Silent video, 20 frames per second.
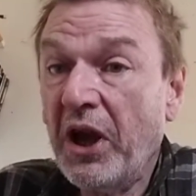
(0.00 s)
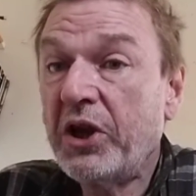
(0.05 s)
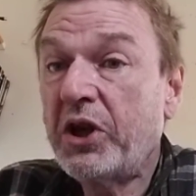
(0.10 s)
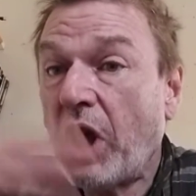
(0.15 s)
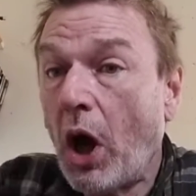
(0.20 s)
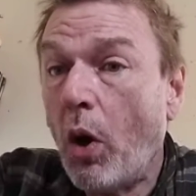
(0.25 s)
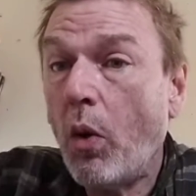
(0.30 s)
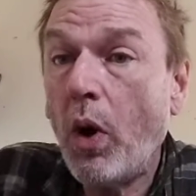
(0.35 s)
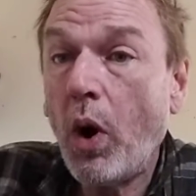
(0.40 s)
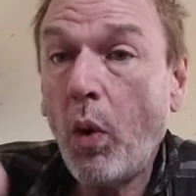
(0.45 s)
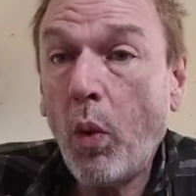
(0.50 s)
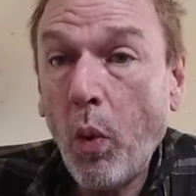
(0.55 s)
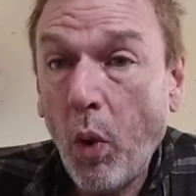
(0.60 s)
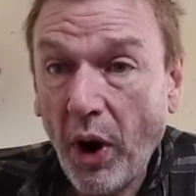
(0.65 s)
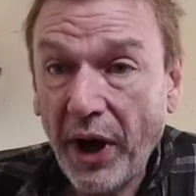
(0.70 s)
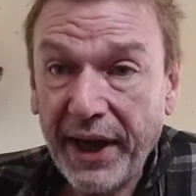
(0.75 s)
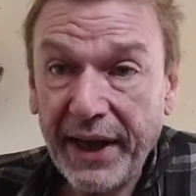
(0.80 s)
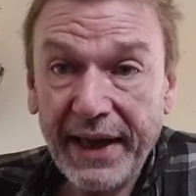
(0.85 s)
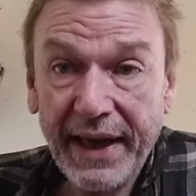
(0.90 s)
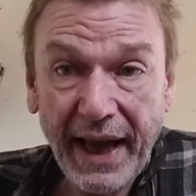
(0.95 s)
Go
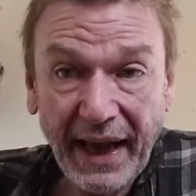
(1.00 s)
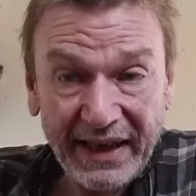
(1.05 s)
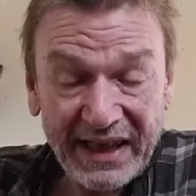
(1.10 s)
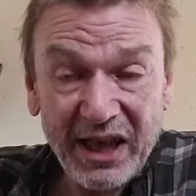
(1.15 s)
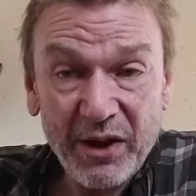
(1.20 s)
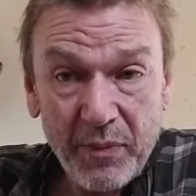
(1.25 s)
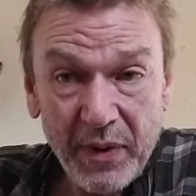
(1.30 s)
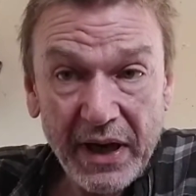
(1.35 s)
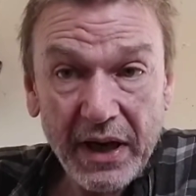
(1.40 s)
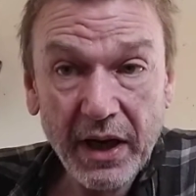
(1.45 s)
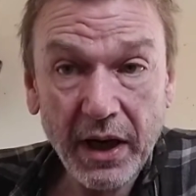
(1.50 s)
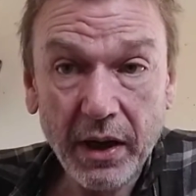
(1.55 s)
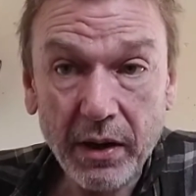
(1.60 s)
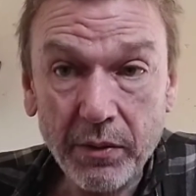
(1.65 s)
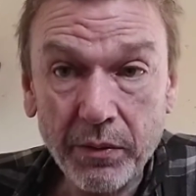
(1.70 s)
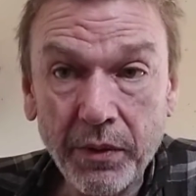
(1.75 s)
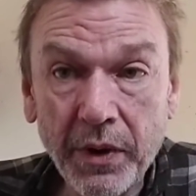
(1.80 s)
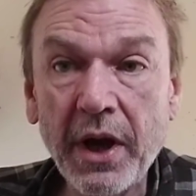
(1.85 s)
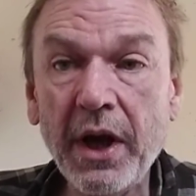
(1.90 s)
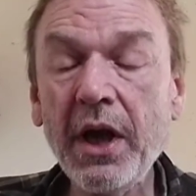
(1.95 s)
away and leave me
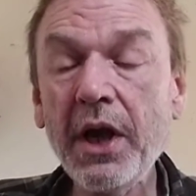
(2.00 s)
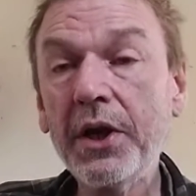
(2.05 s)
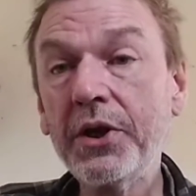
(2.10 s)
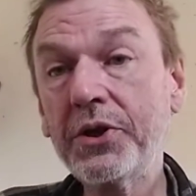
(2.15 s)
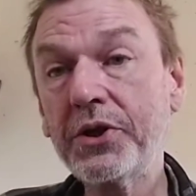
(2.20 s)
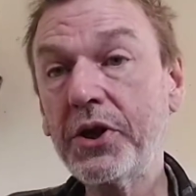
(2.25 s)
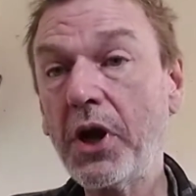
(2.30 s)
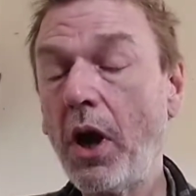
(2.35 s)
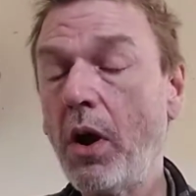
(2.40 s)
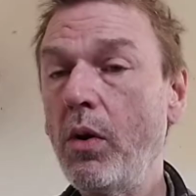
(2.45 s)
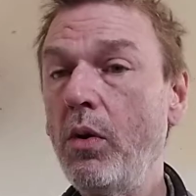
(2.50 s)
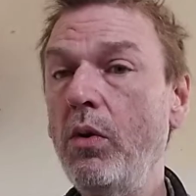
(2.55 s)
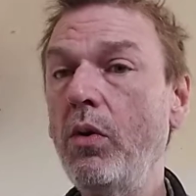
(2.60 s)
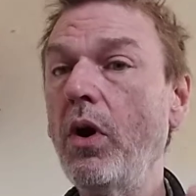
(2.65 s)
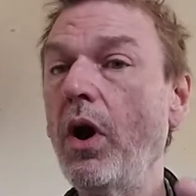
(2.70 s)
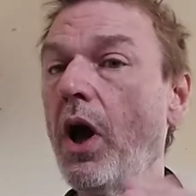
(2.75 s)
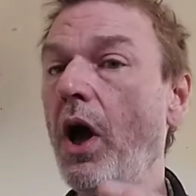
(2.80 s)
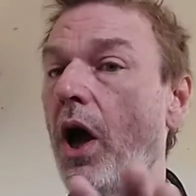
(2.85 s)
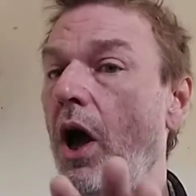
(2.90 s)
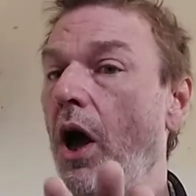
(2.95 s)
alone. So